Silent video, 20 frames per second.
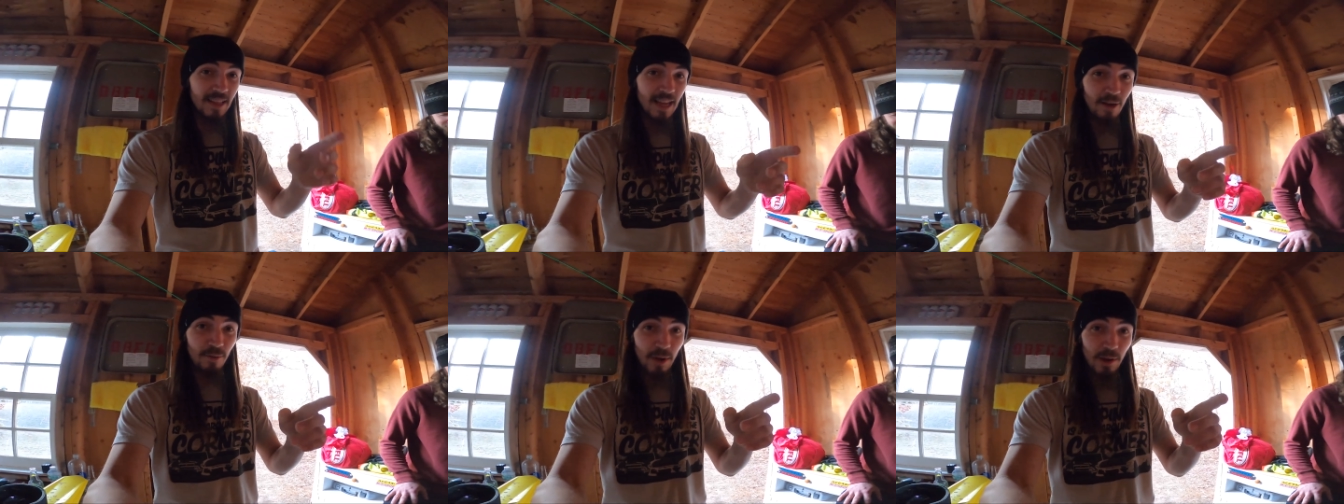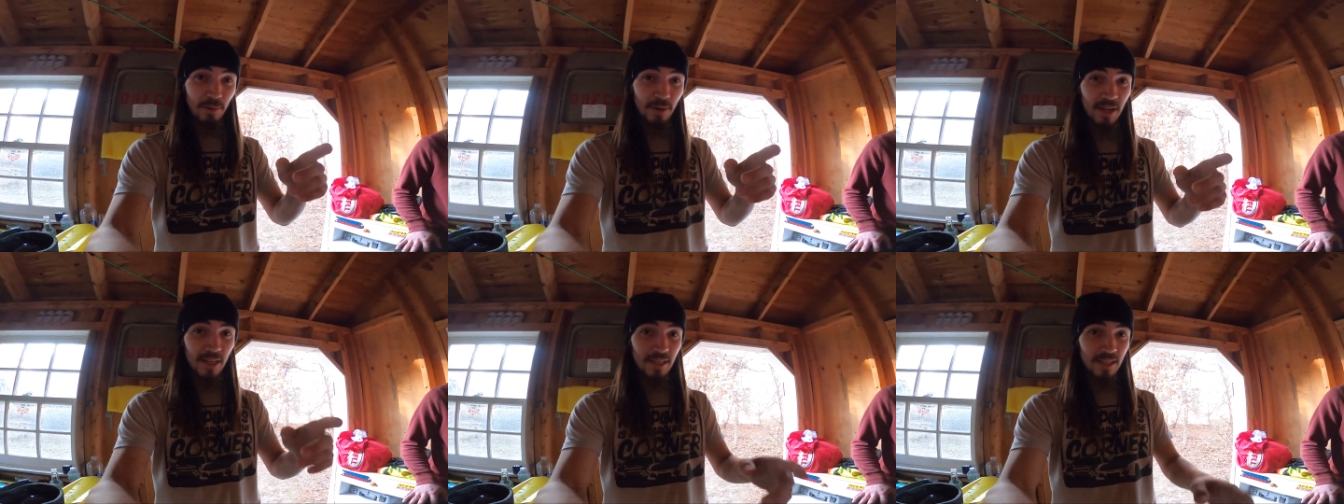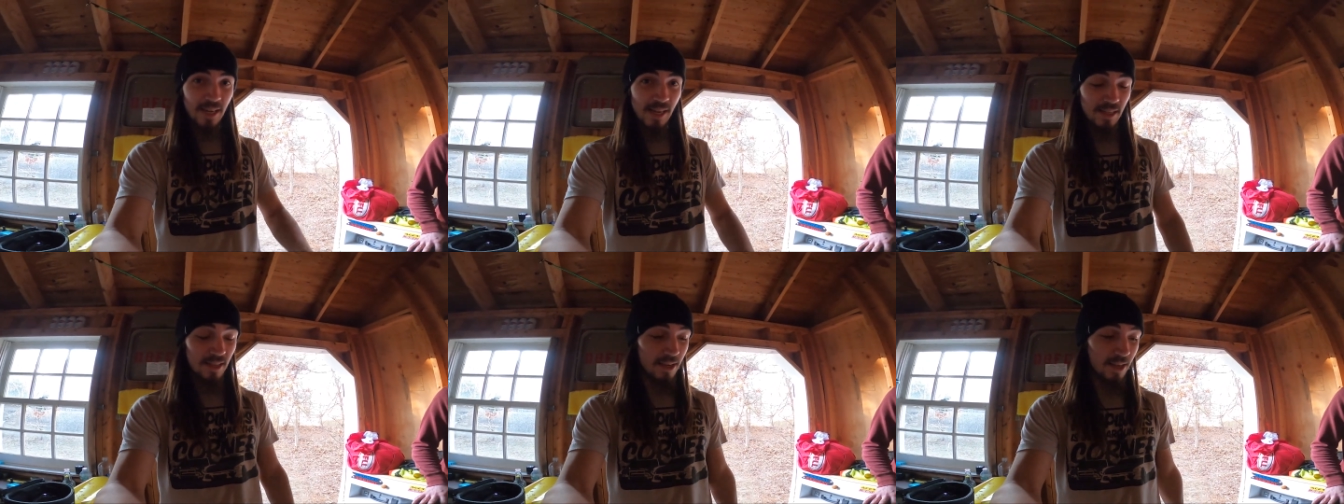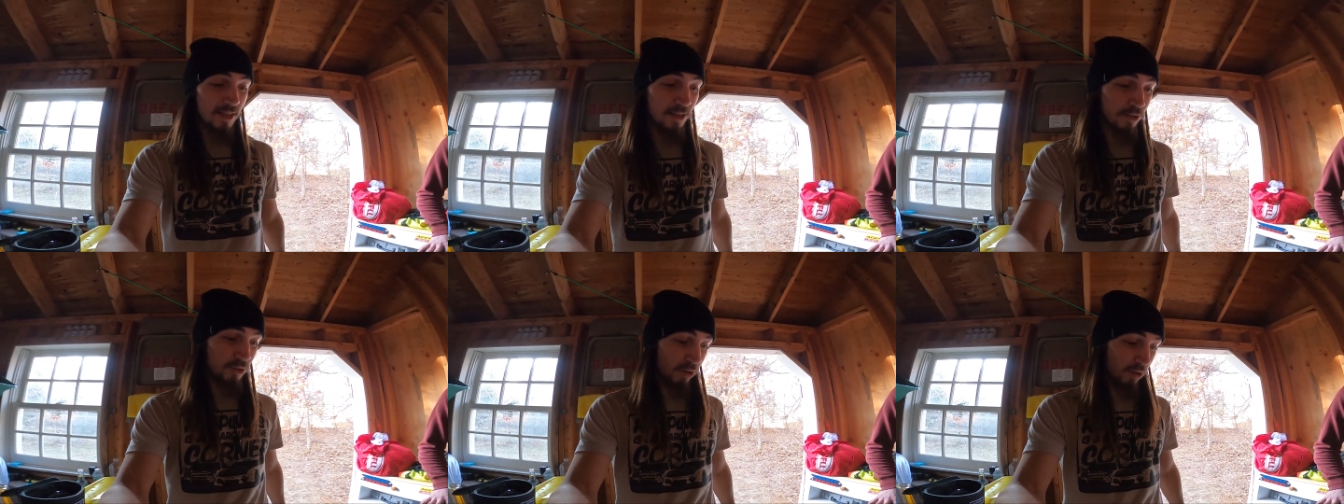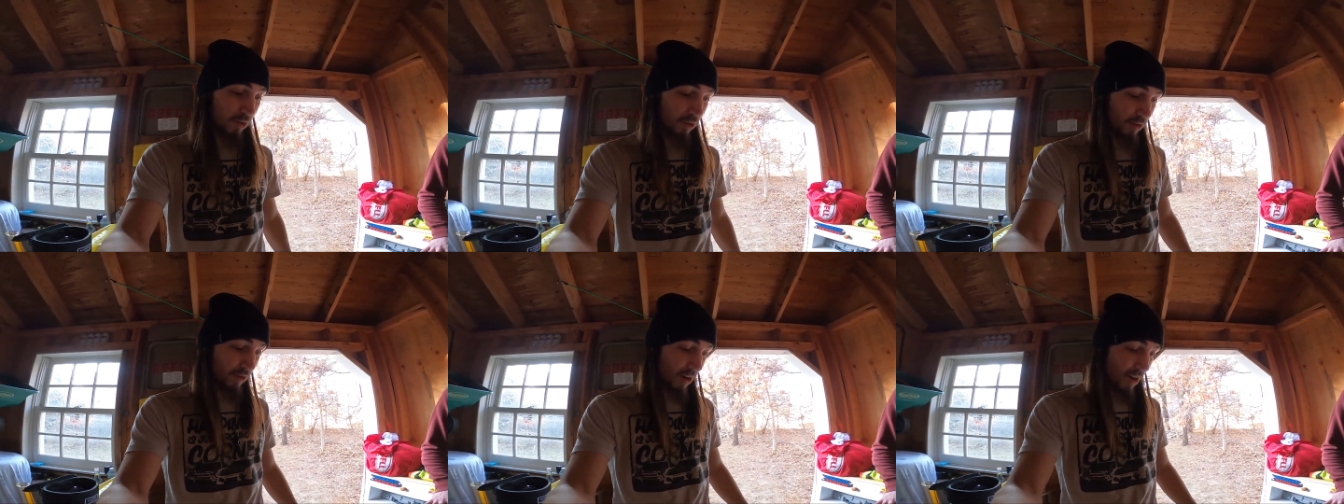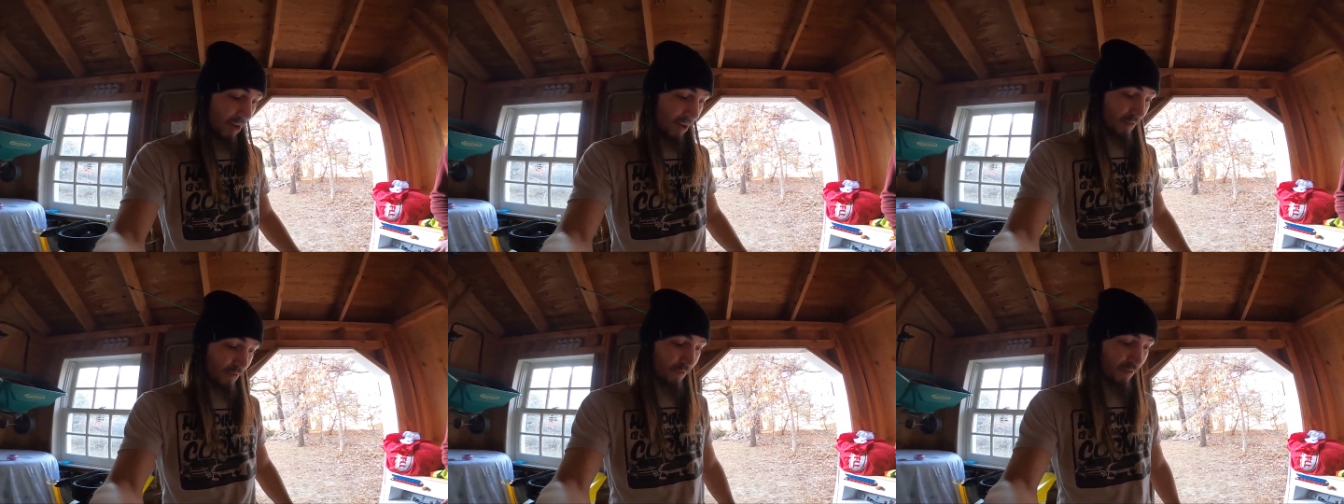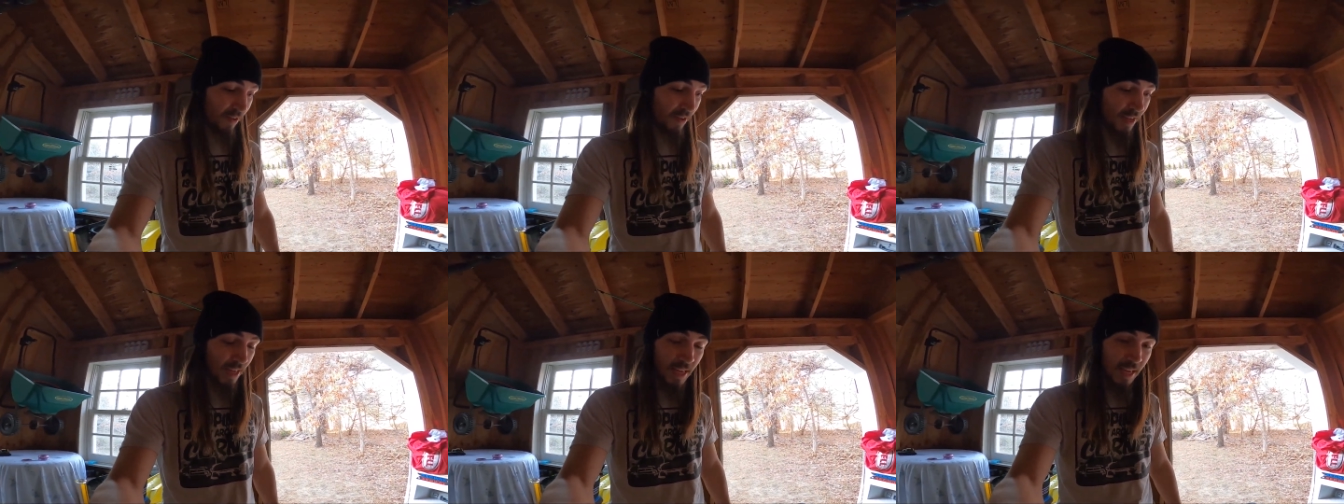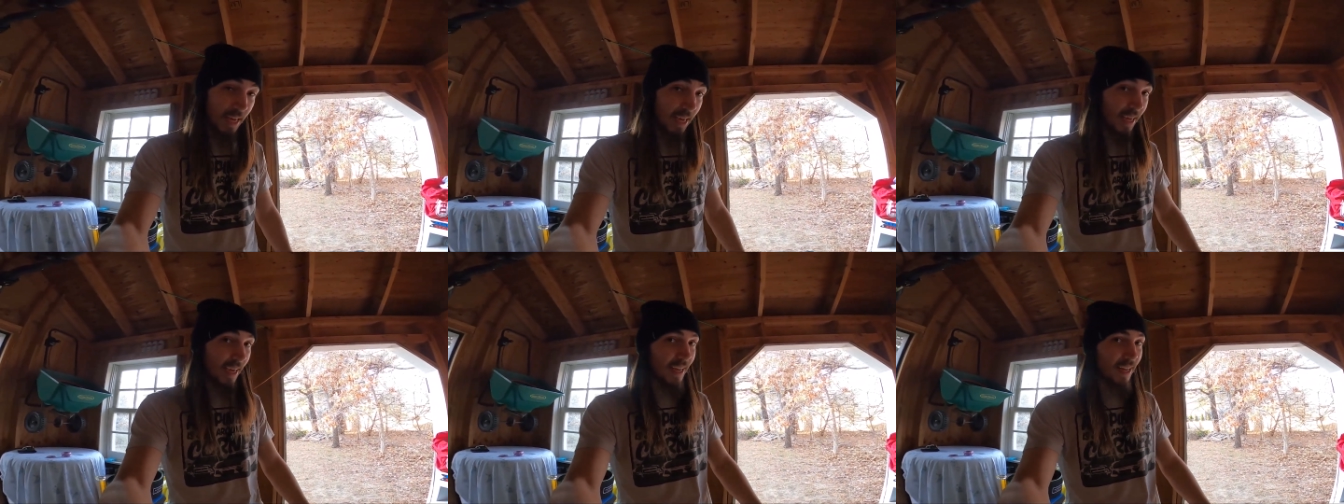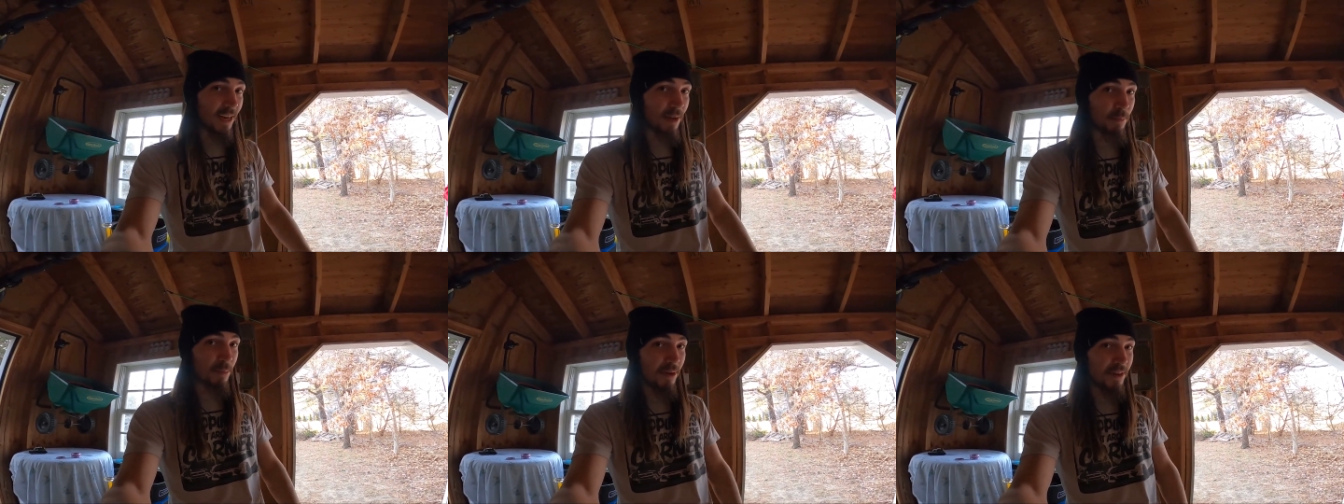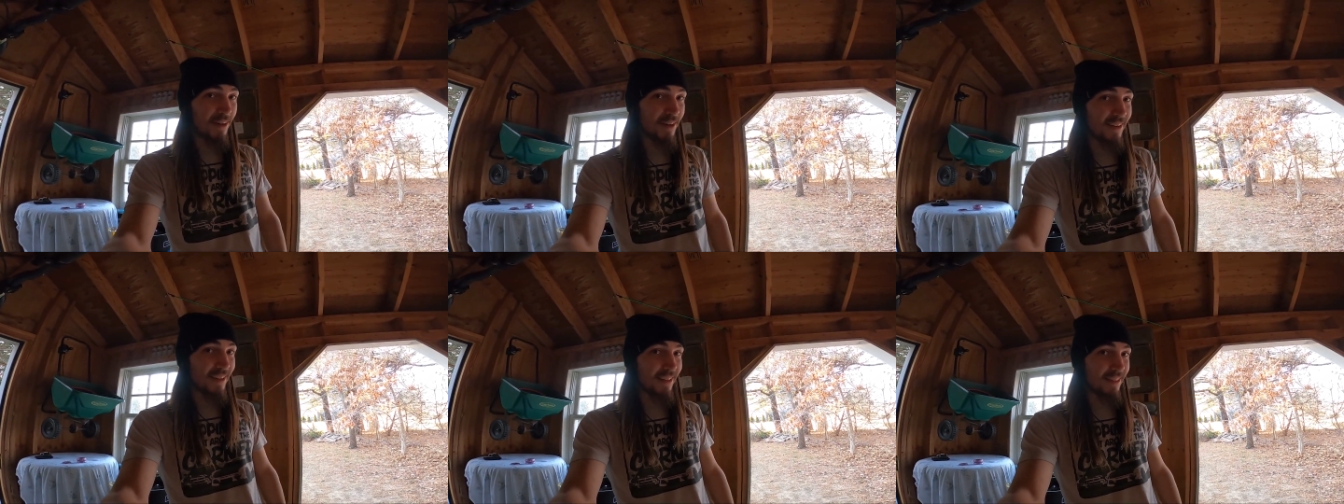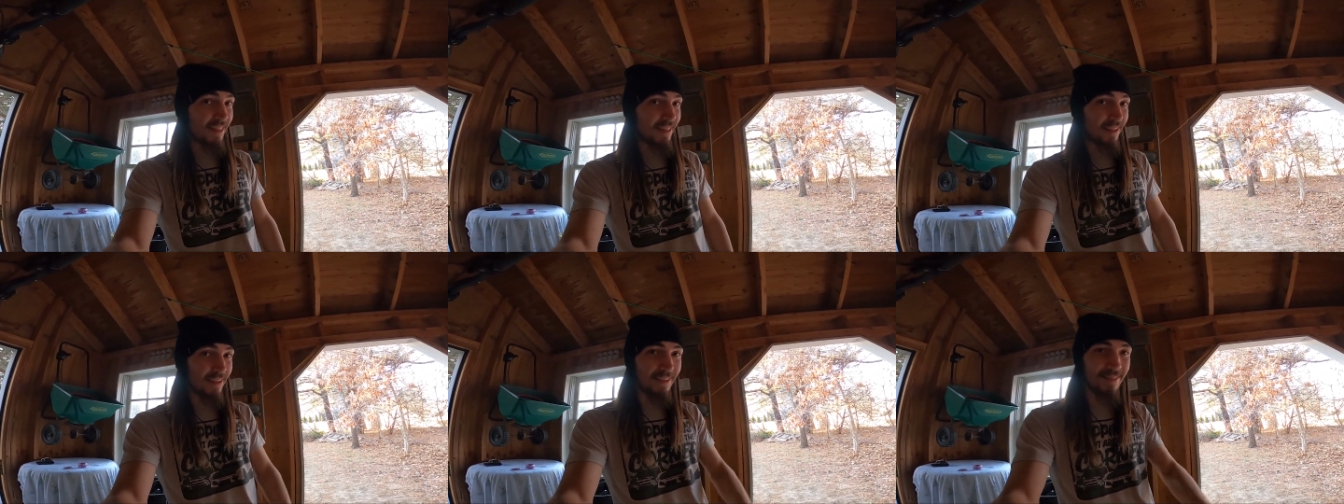That way we can take the controller off and get up underneath